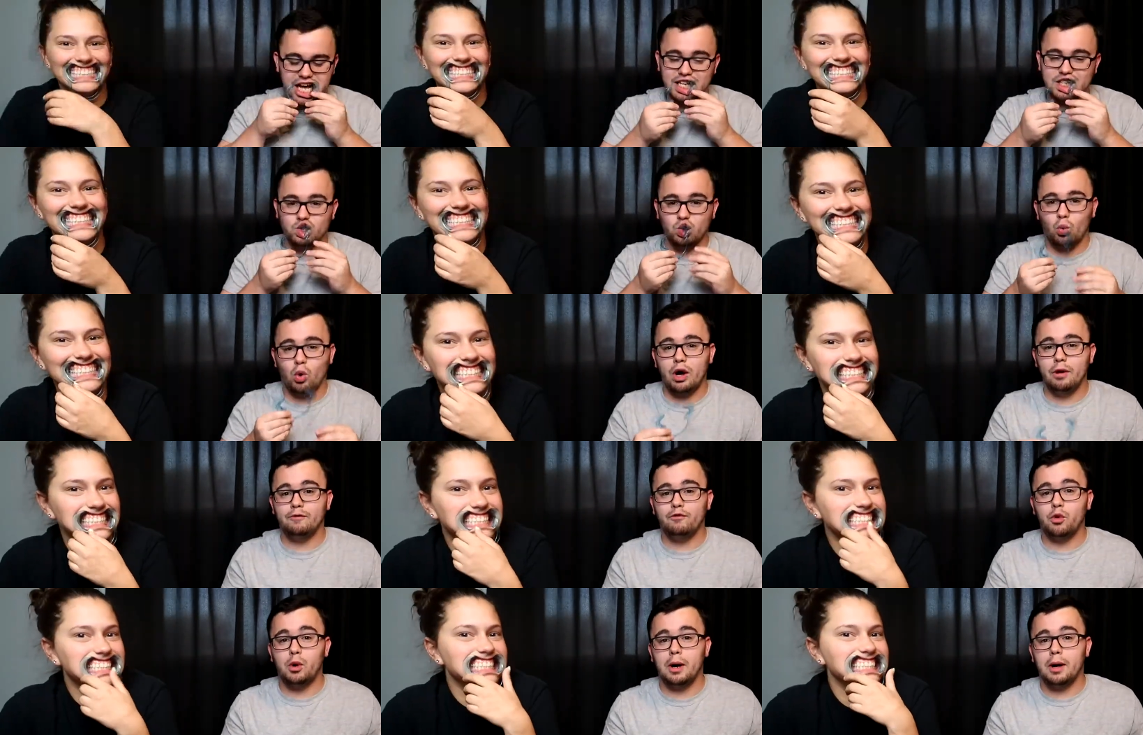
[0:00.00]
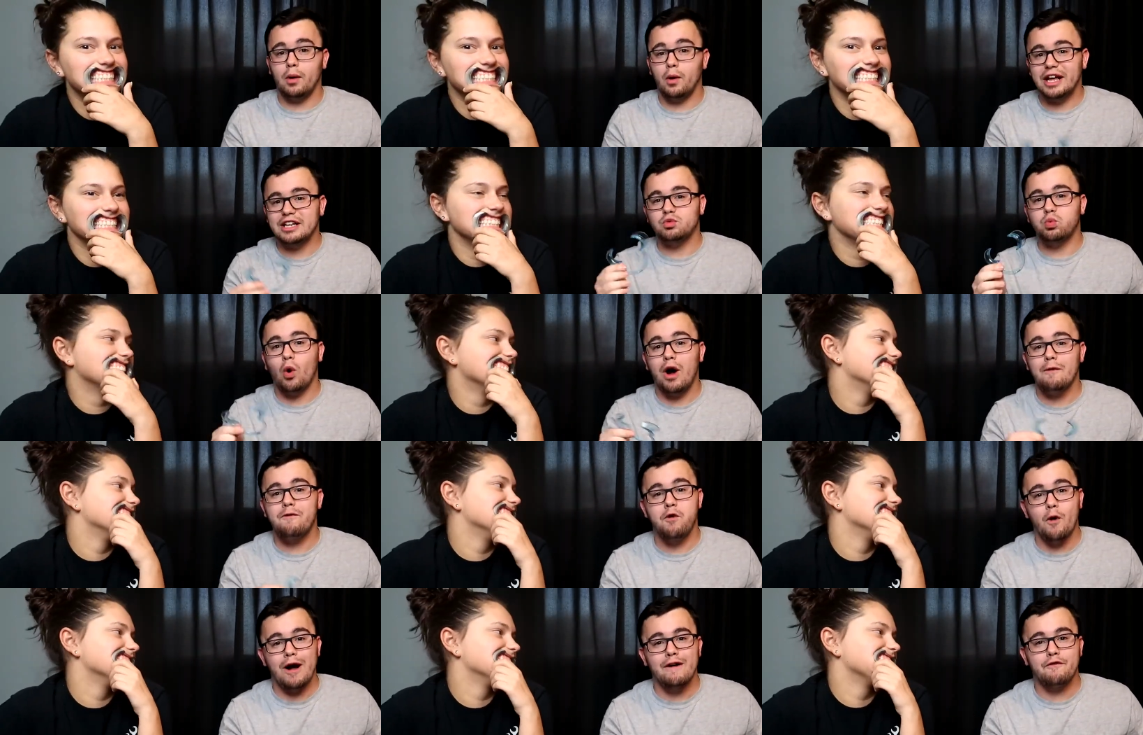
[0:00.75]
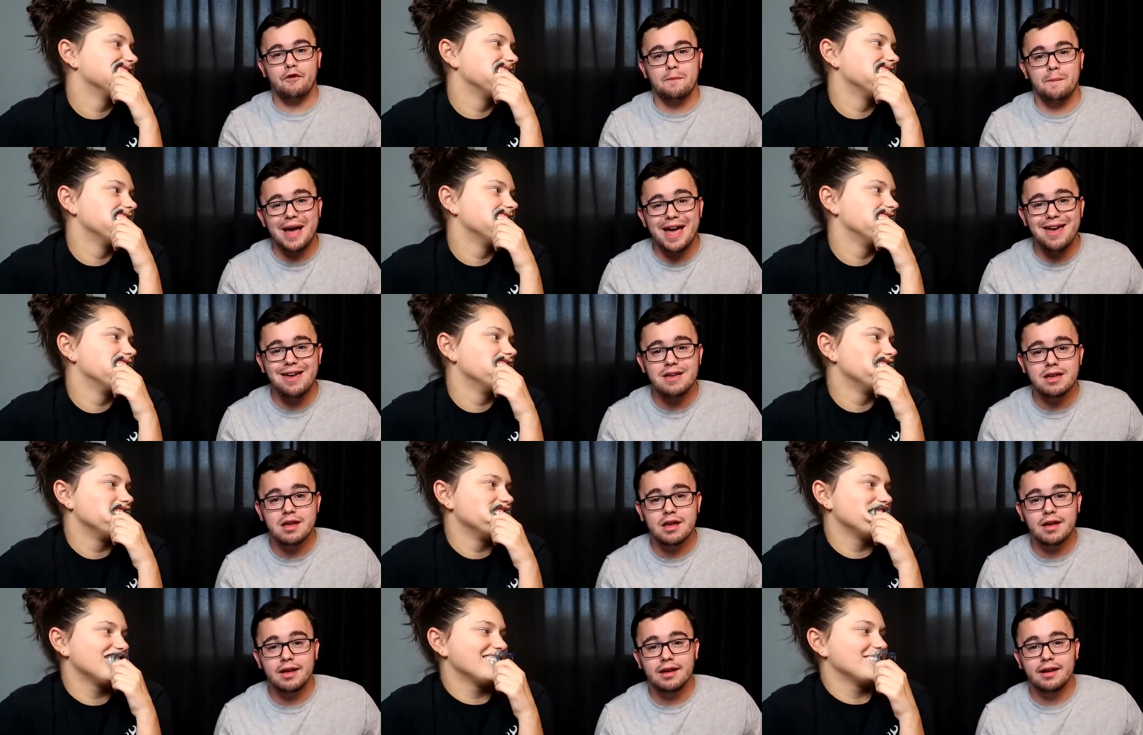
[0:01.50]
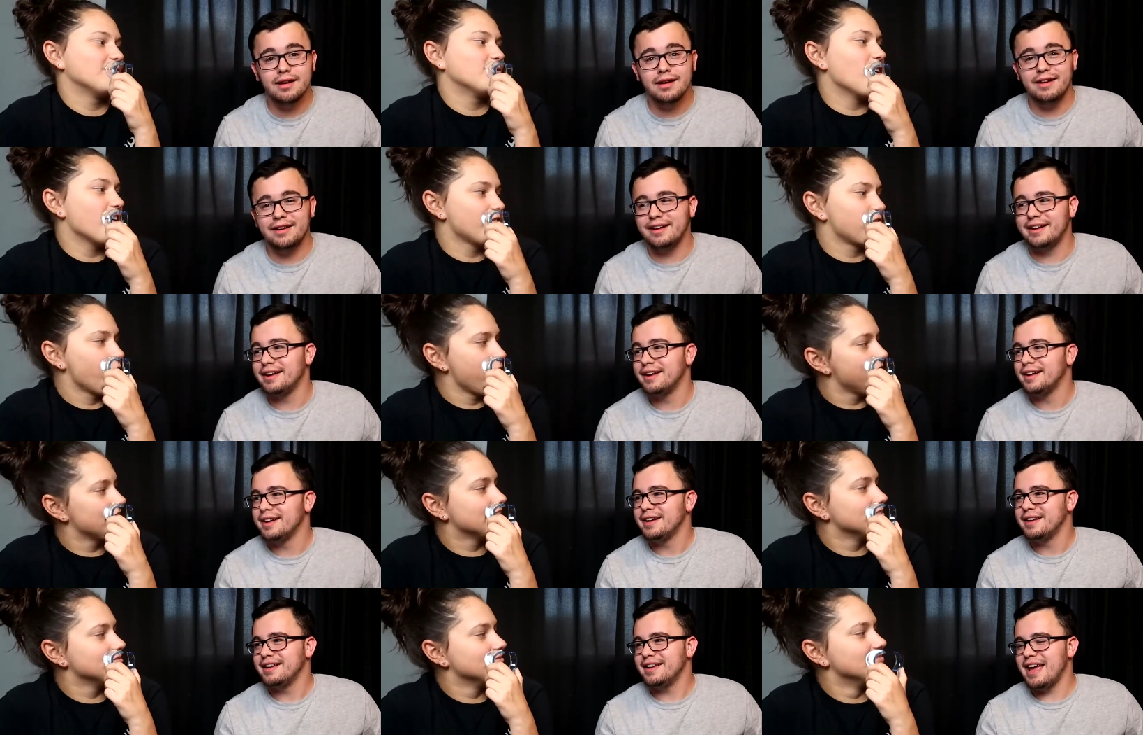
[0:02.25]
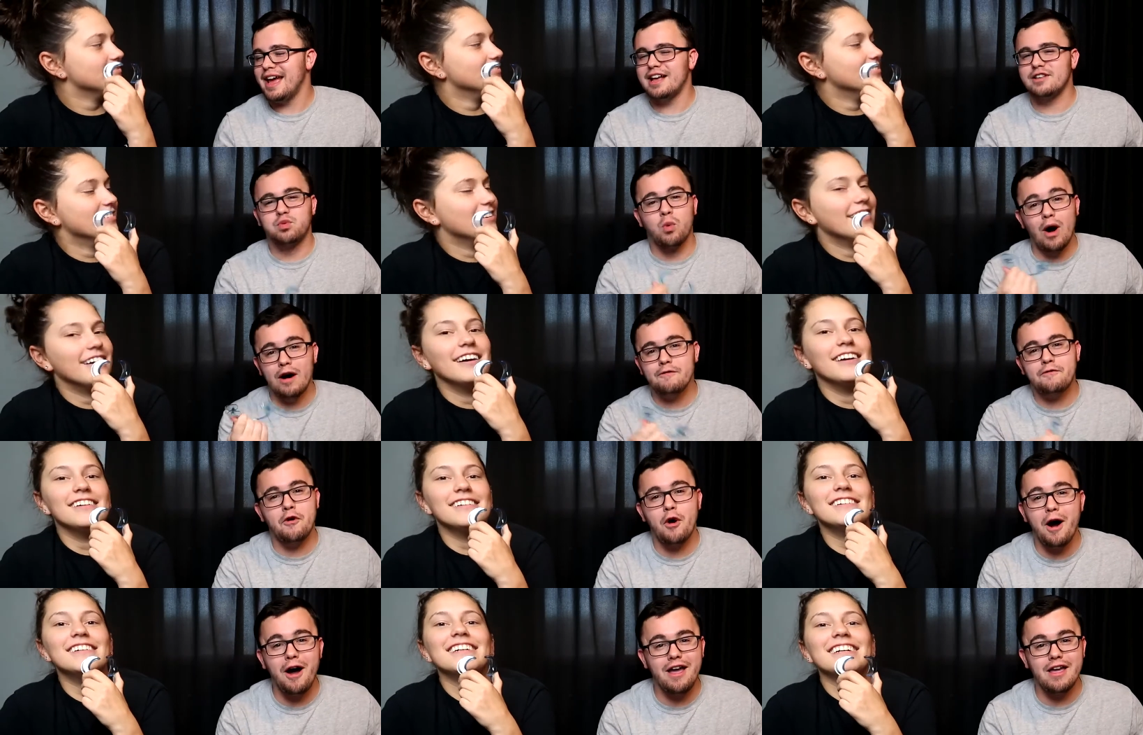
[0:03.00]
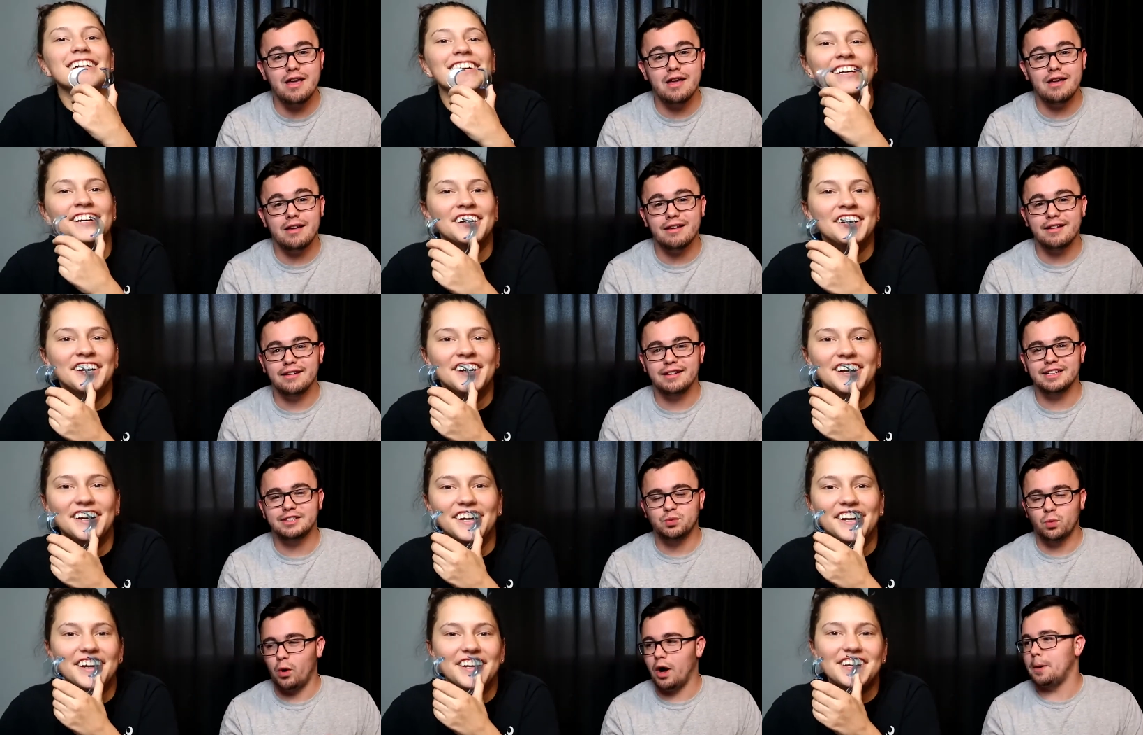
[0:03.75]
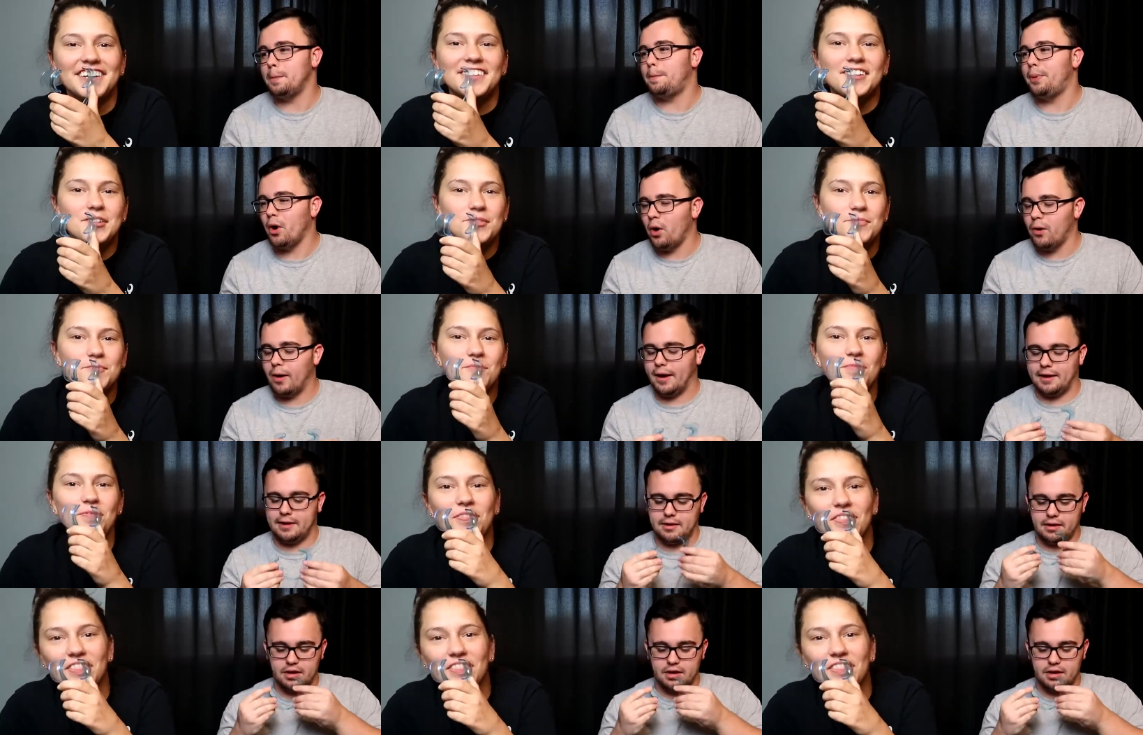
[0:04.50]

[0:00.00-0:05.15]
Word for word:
Speaker 1: That's one point. That's one point for me. One point? Yeah, it's one point. It's one point.